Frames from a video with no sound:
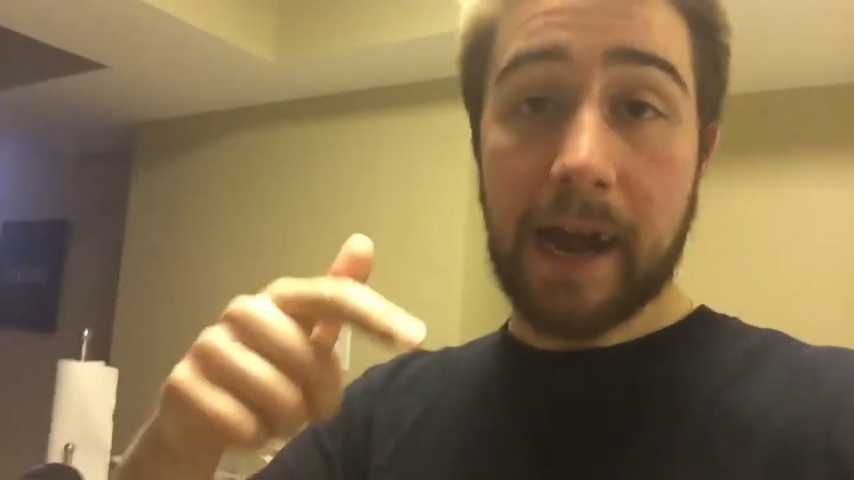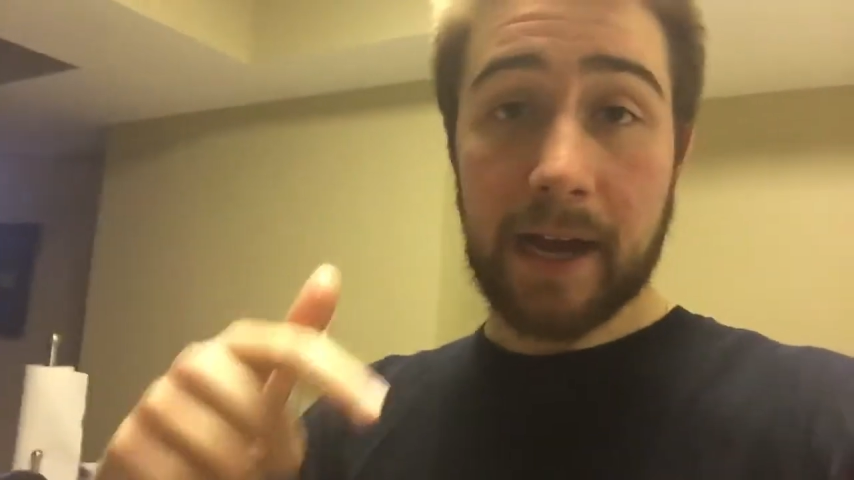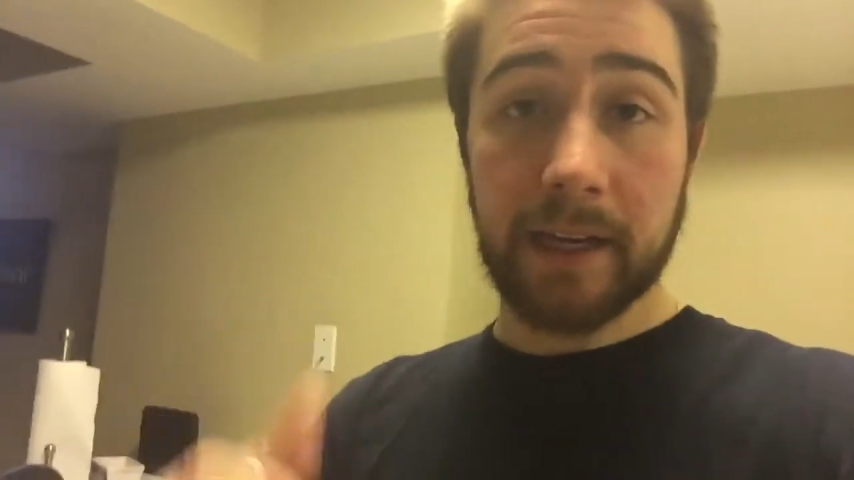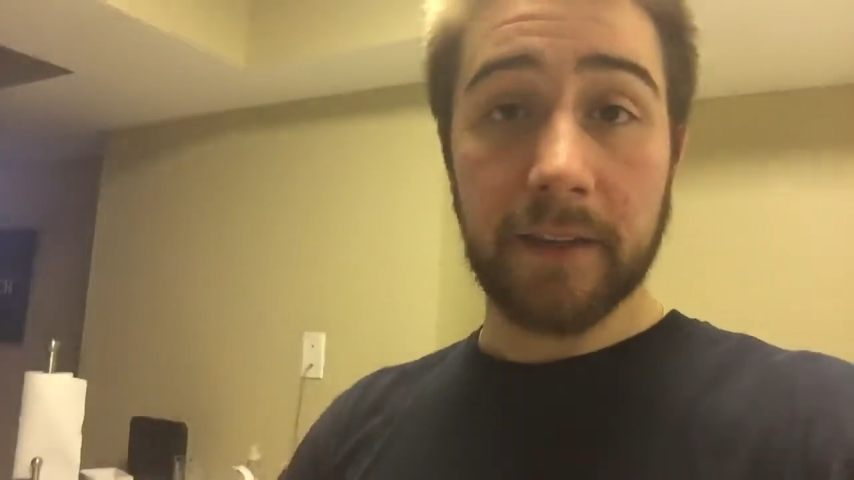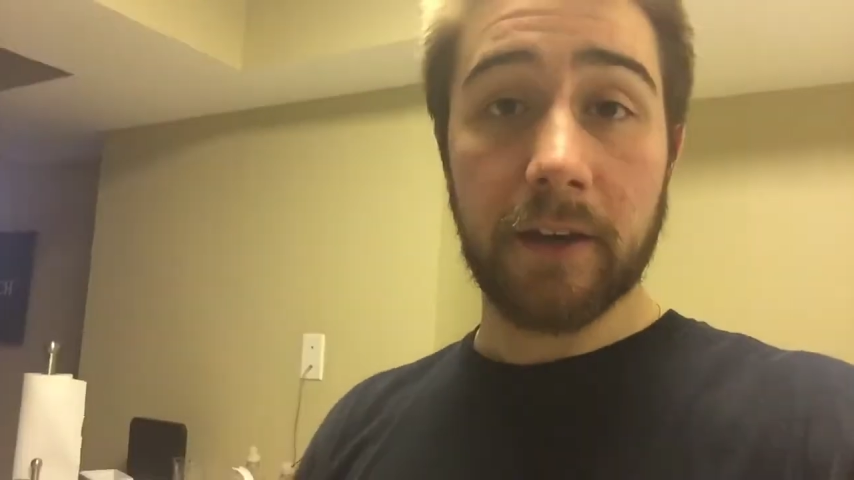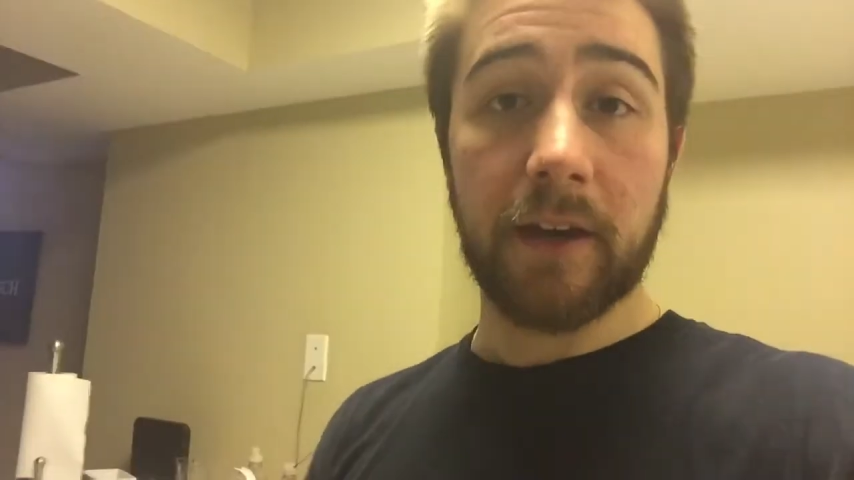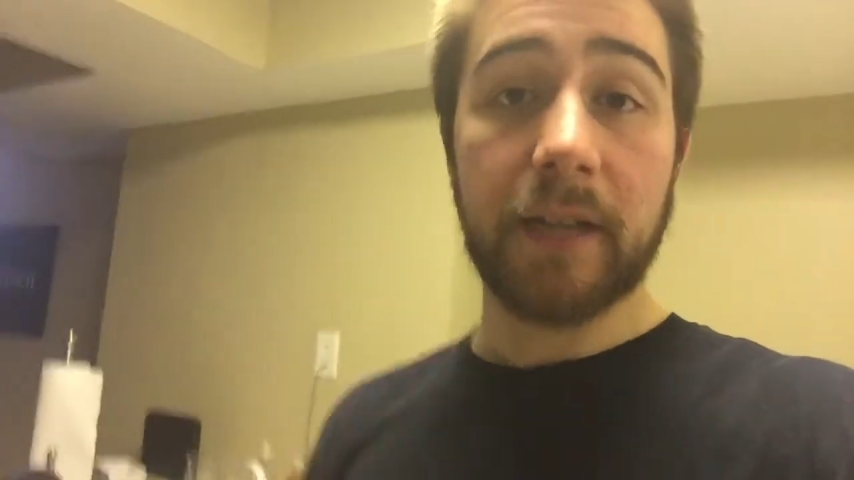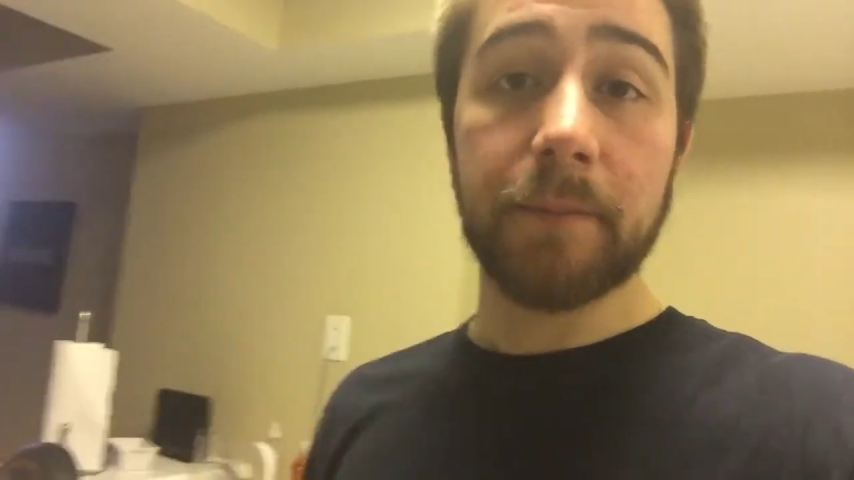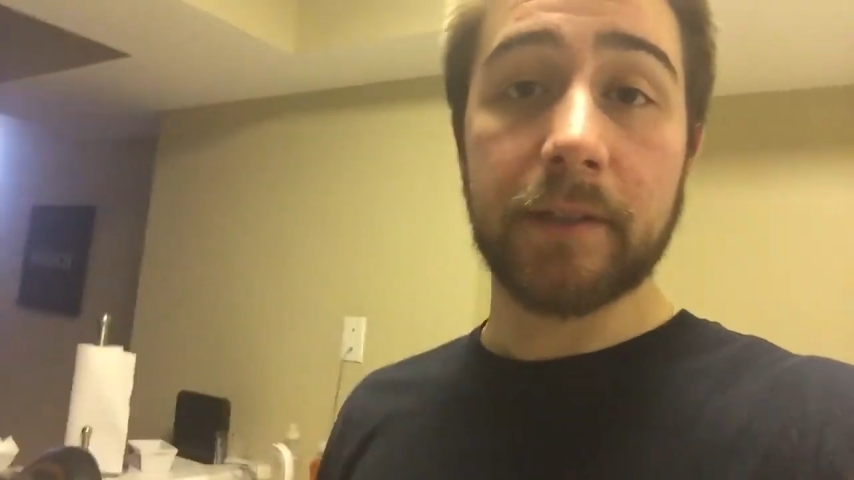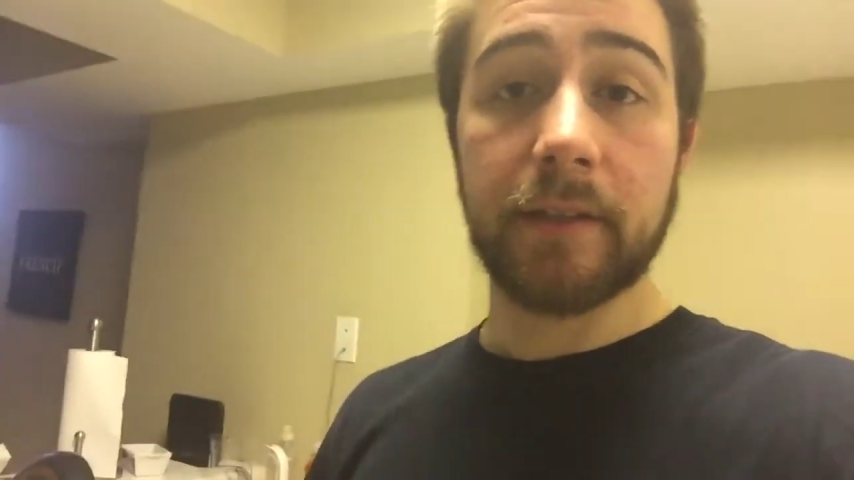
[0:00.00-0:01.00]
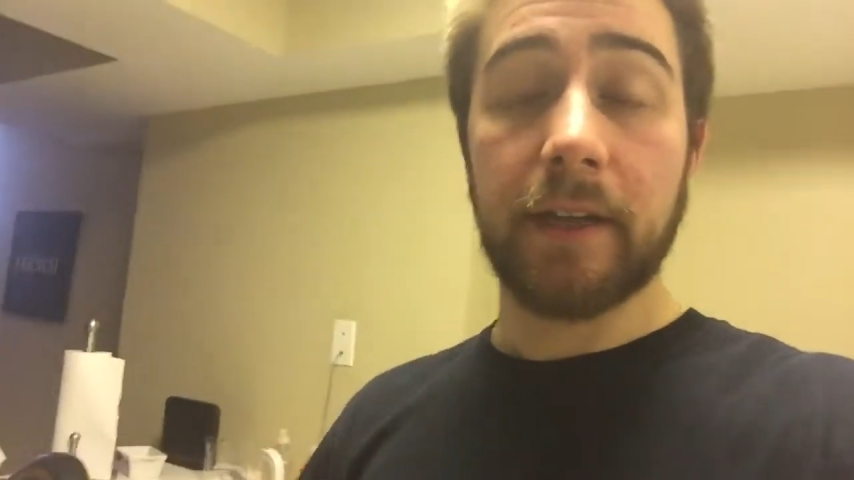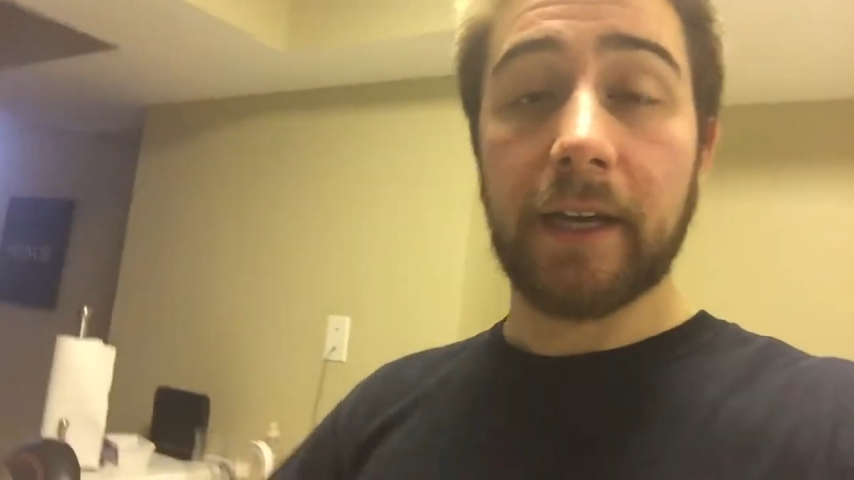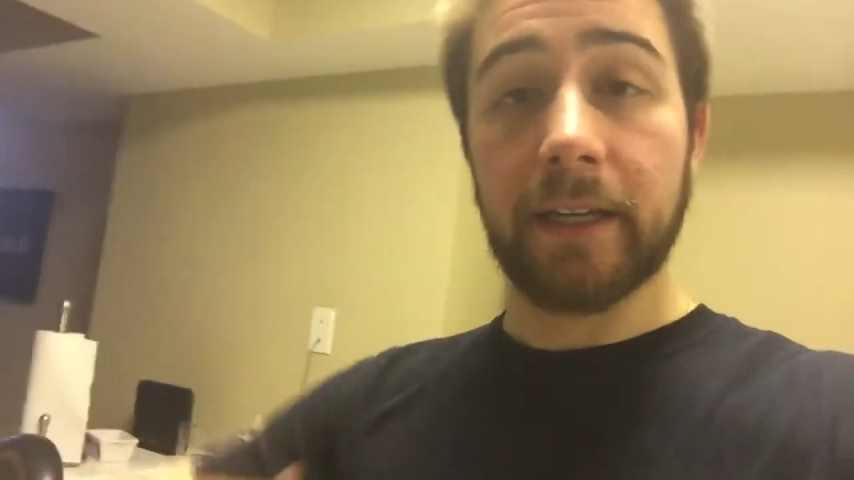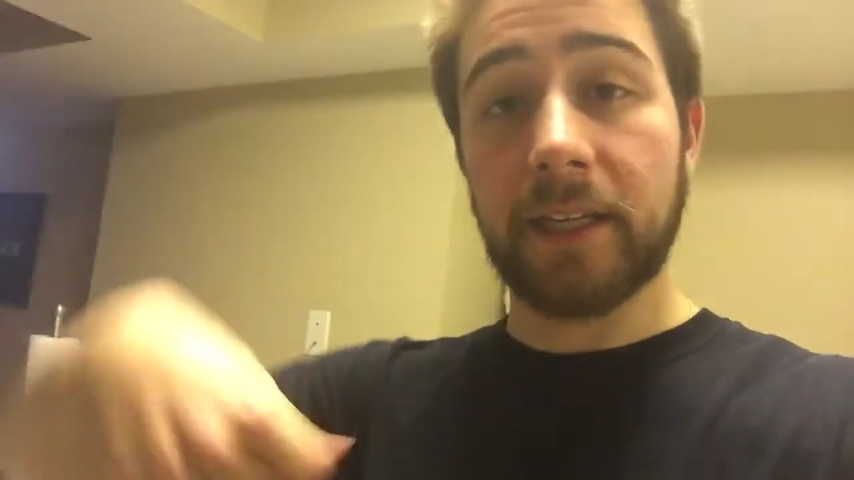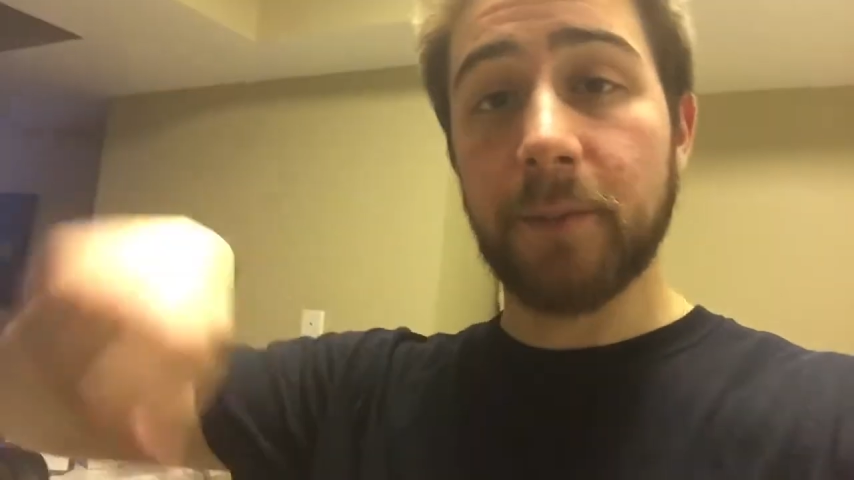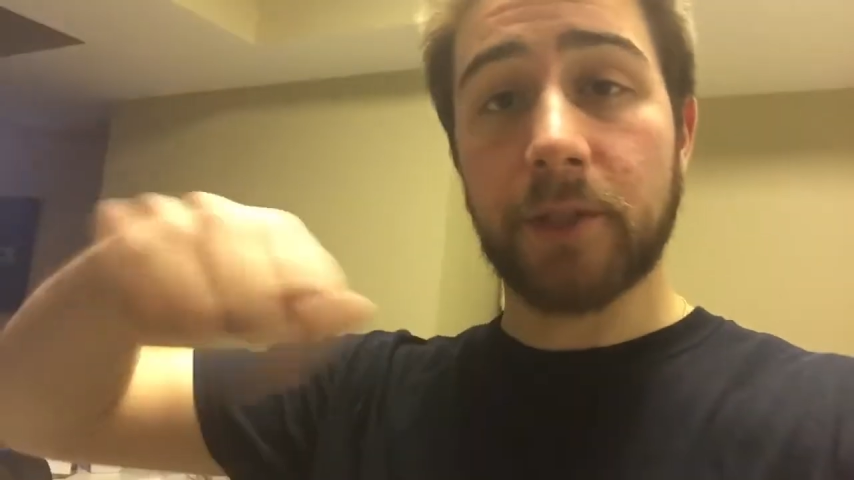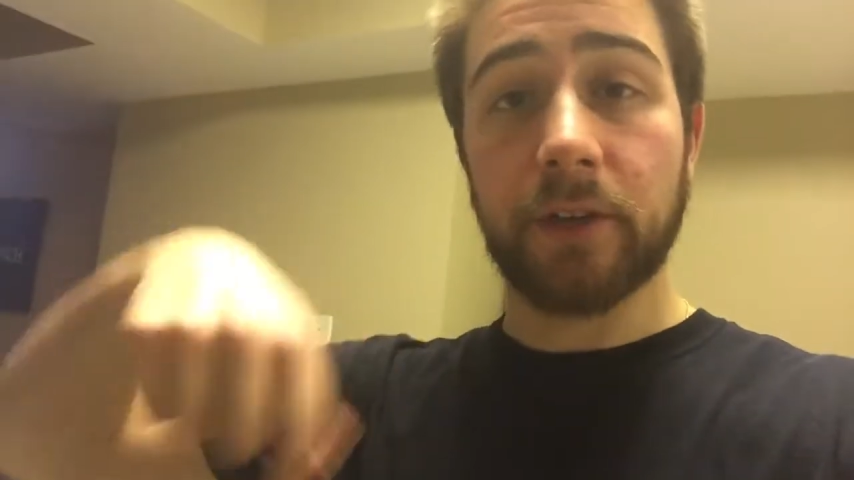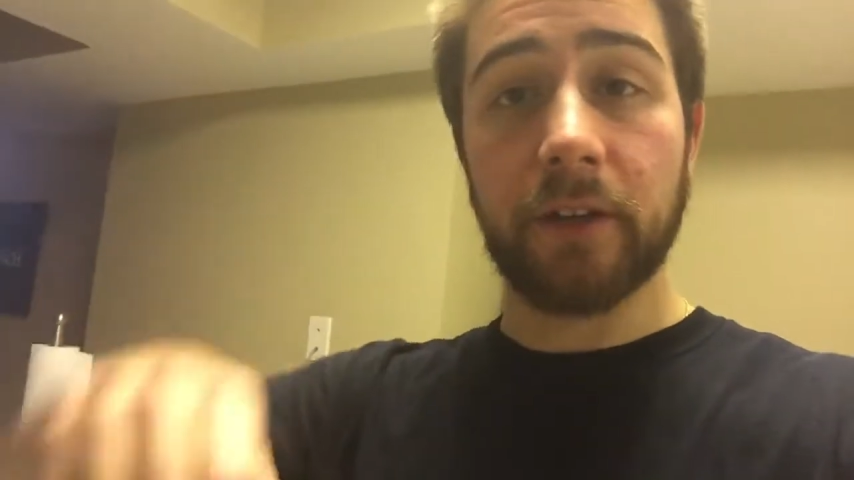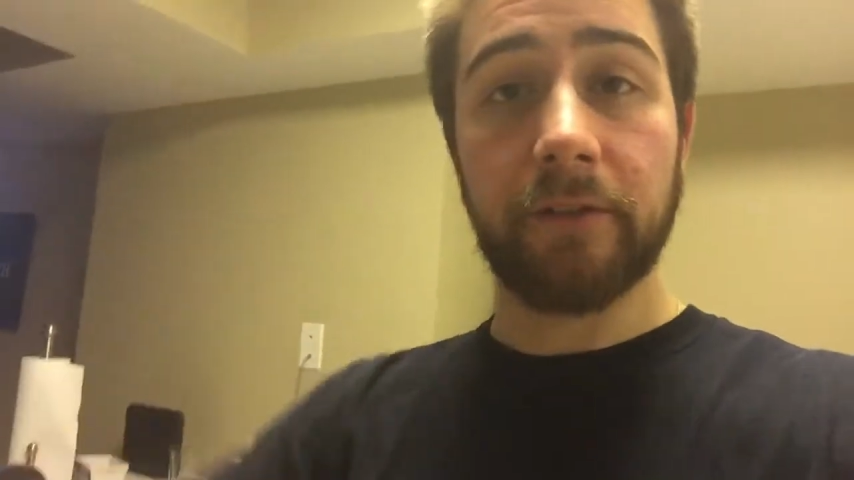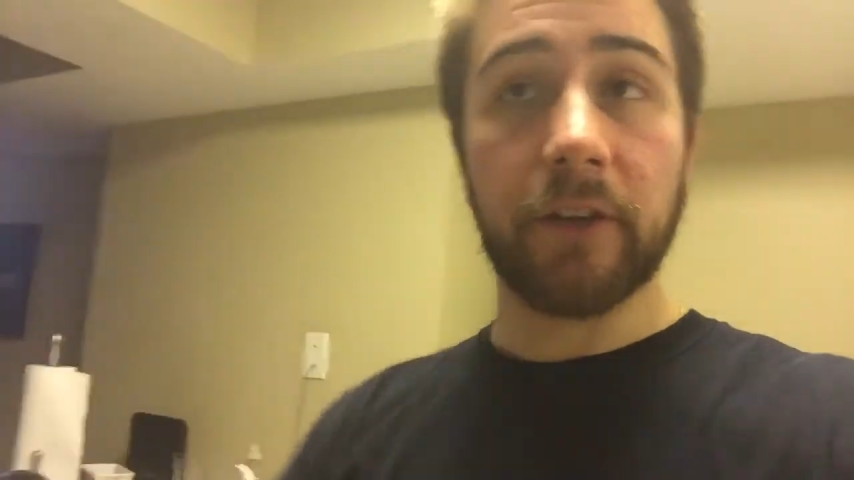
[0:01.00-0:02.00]
add in the hops and keep
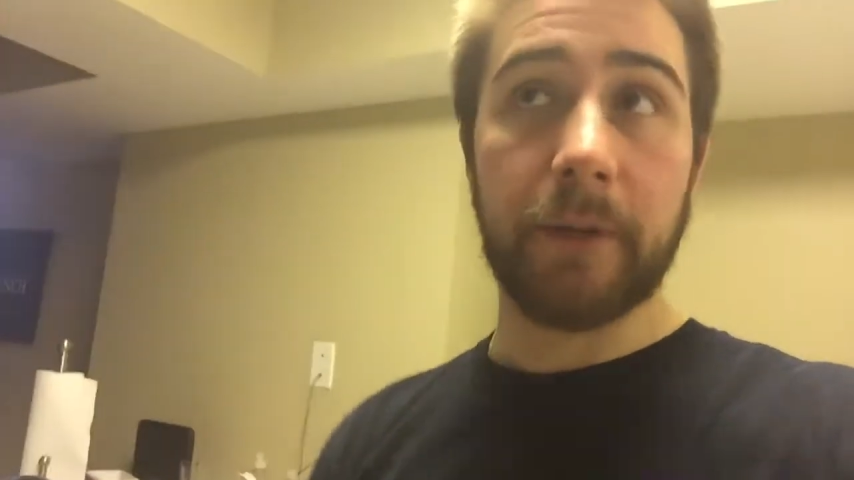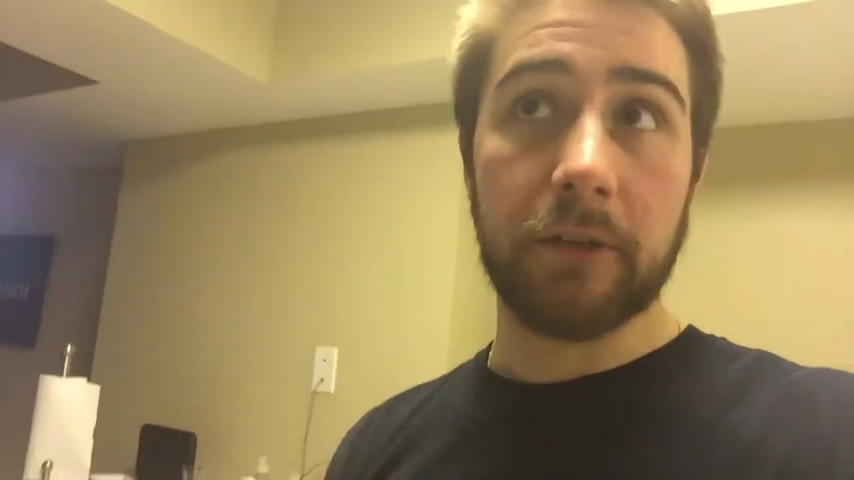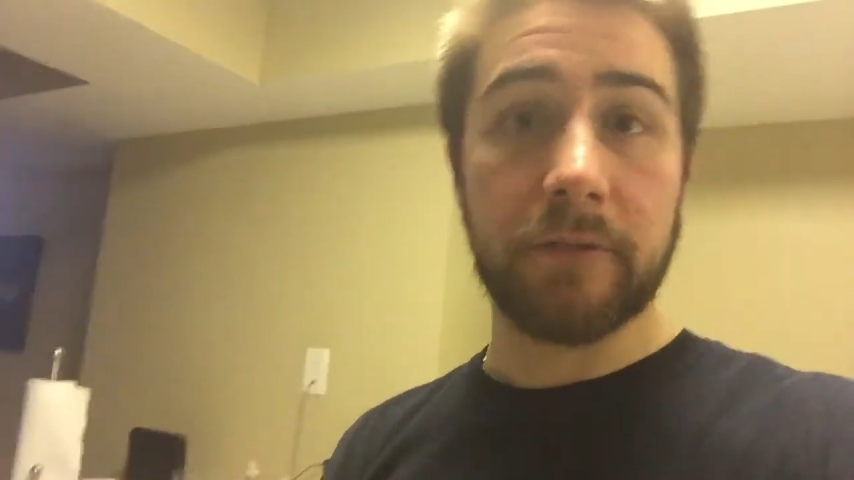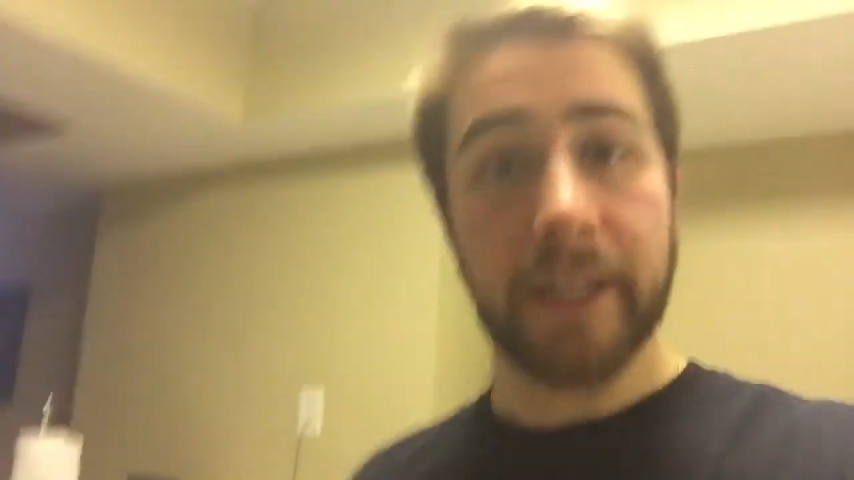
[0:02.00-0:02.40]
stirring for about